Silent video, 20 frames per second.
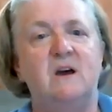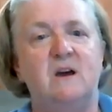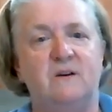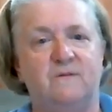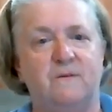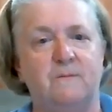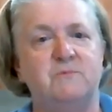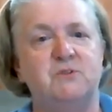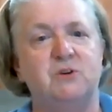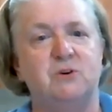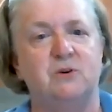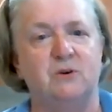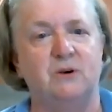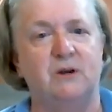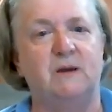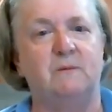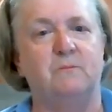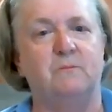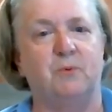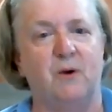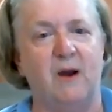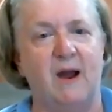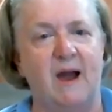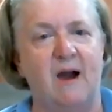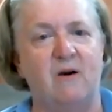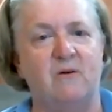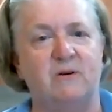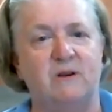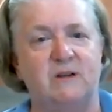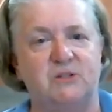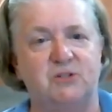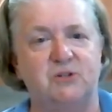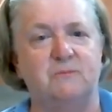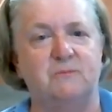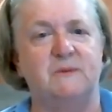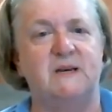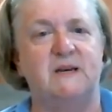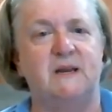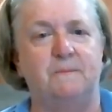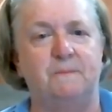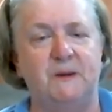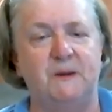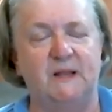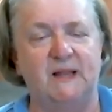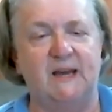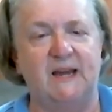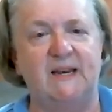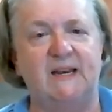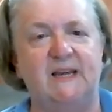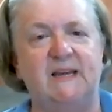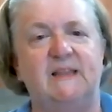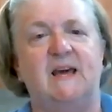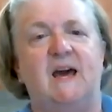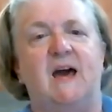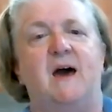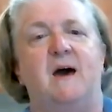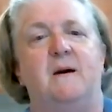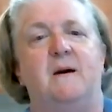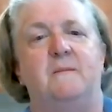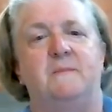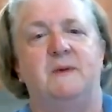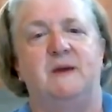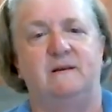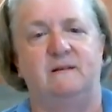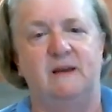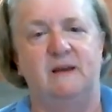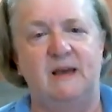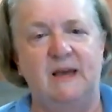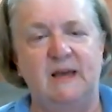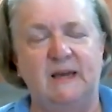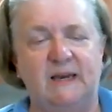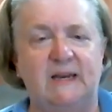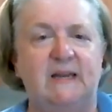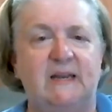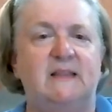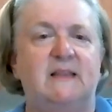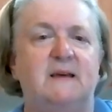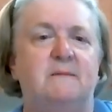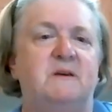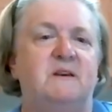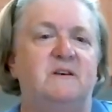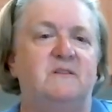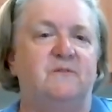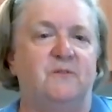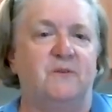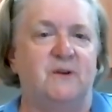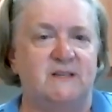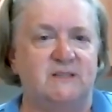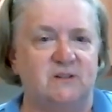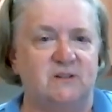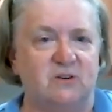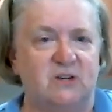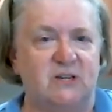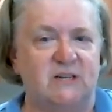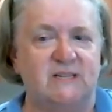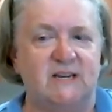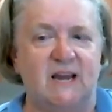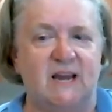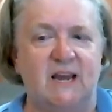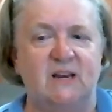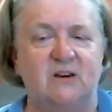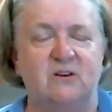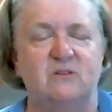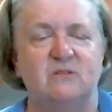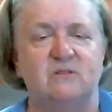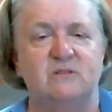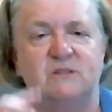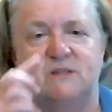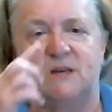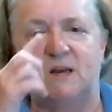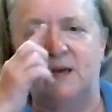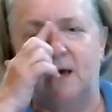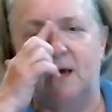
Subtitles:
from turning brown as you're manipulating them and getting them into freezer containers.